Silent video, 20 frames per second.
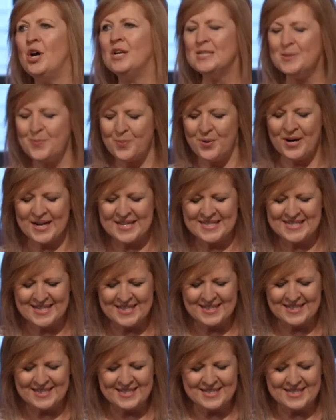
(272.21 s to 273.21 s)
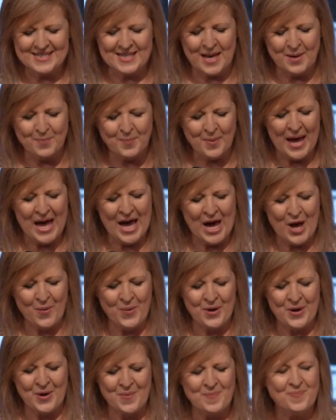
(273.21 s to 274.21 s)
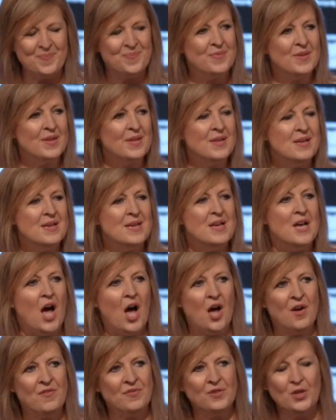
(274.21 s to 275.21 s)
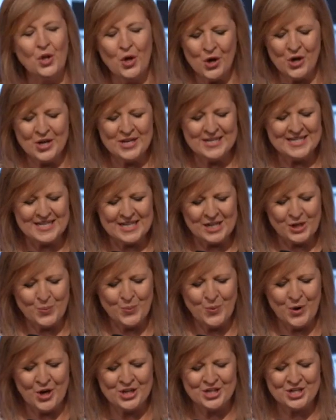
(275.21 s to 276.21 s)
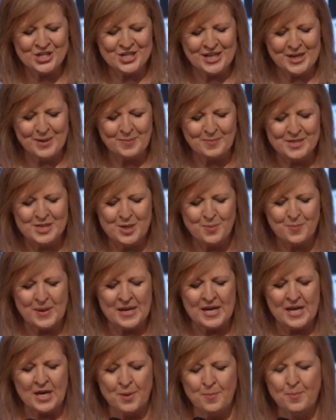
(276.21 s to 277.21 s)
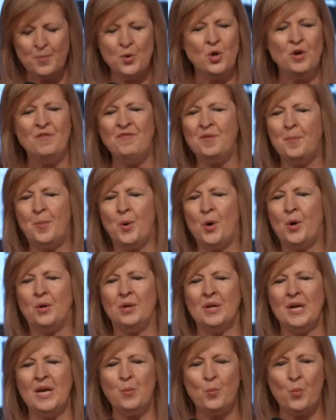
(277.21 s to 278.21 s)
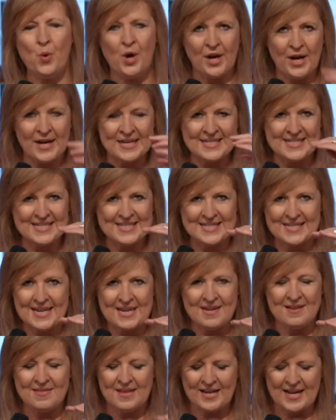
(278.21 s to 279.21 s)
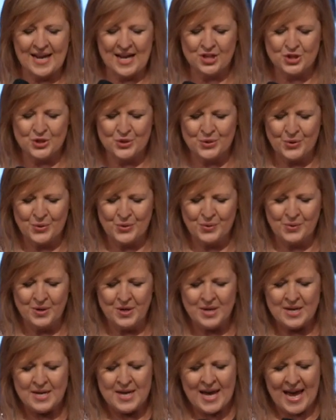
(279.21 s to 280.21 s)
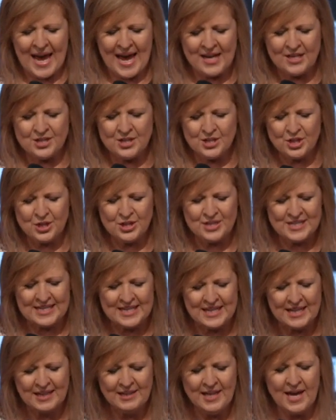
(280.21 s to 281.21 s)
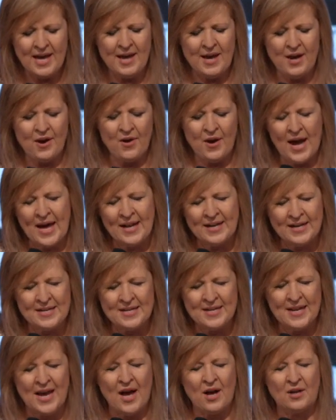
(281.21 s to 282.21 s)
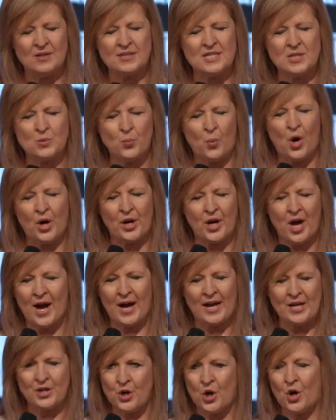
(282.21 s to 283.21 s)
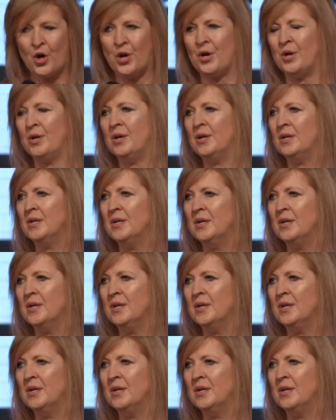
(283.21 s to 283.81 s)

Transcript: God's presence and power I've learned in worship to be immovable in what I see in the natural and to declare and announce what I know.